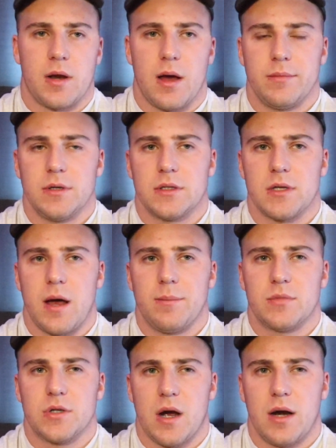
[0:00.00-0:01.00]
But
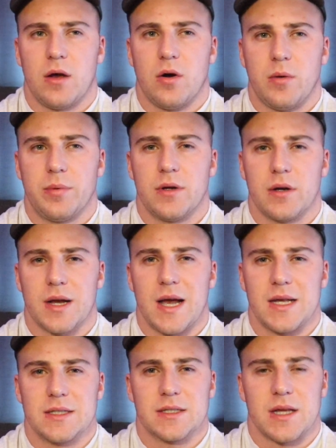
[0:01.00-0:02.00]
I'm trying to open your
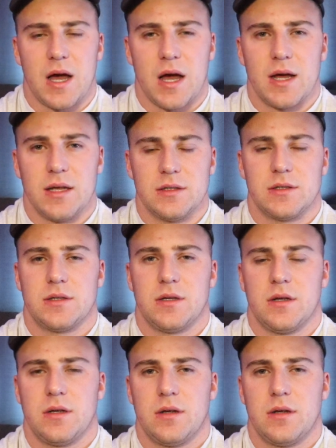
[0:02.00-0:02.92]
guys' eyes